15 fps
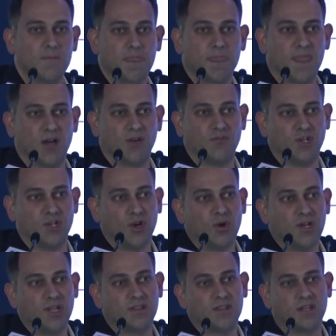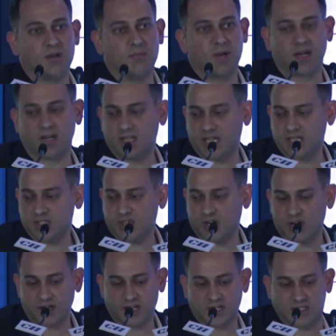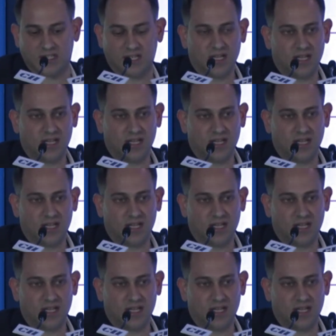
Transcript: Now, if you know anything about electronics,